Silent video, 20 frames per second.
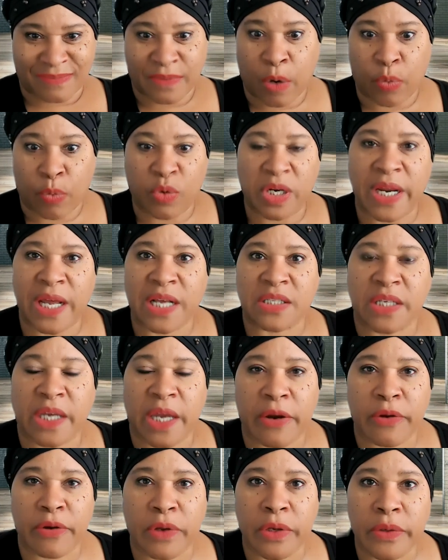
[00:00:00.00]
"Now, wouldn't that
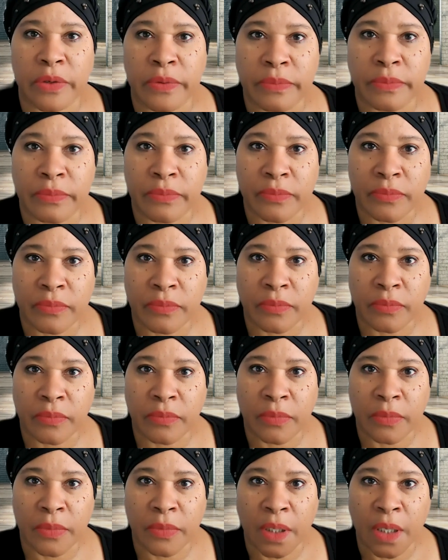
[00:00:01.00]
scare you?"
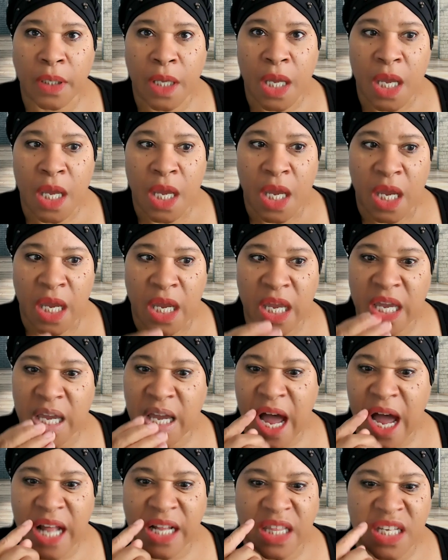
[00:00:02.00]
He
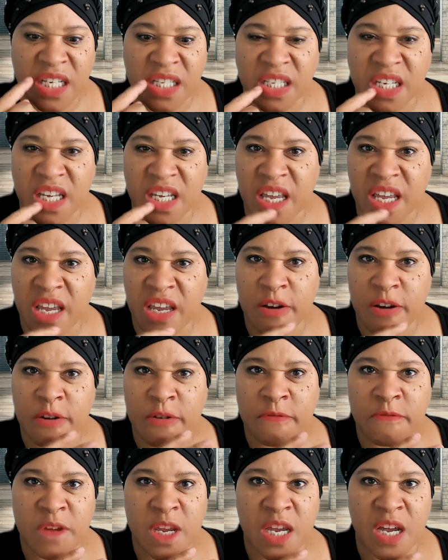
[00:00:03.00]
got this
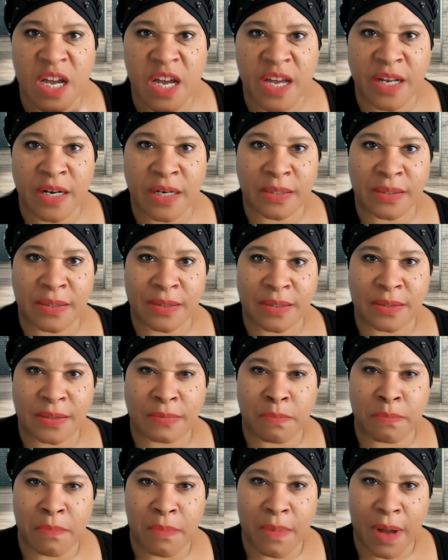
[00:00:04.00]
eerie kind of
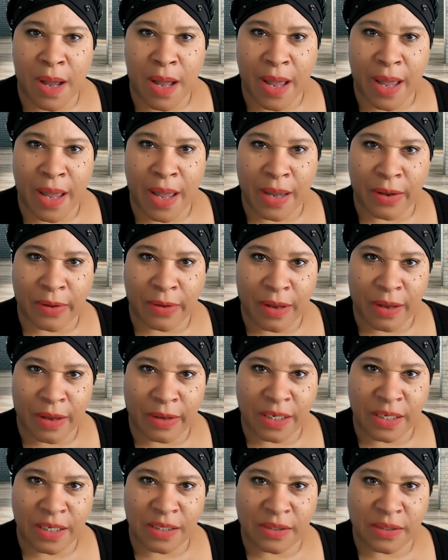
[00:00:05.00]
smile
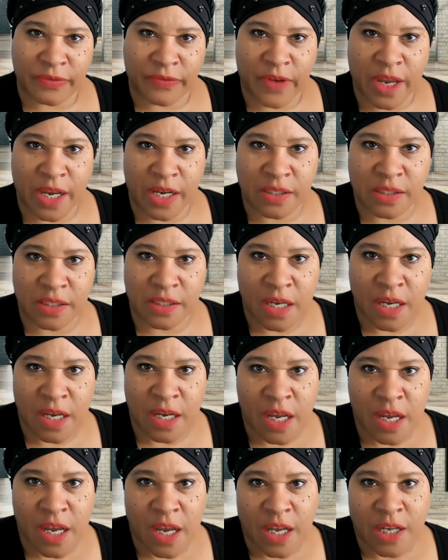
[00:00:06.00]
on his face
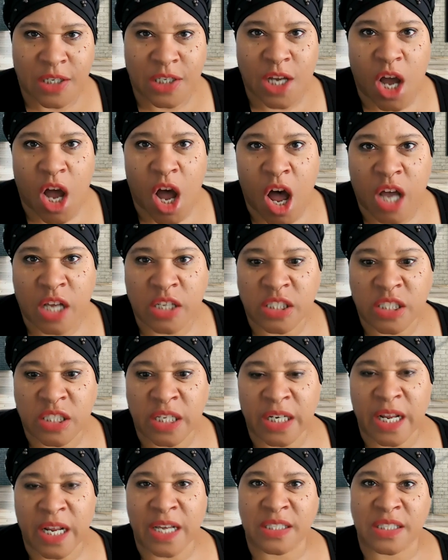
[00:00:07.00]
to
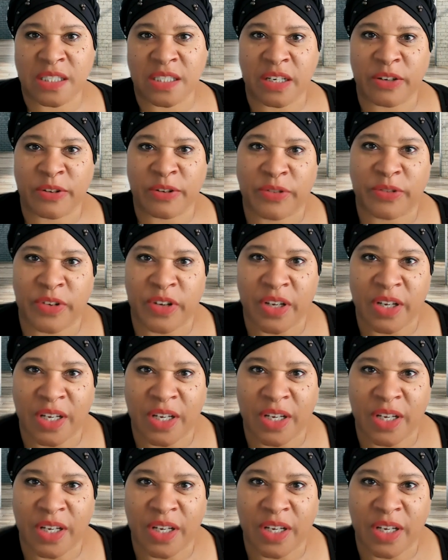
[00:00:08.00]
Austin as if,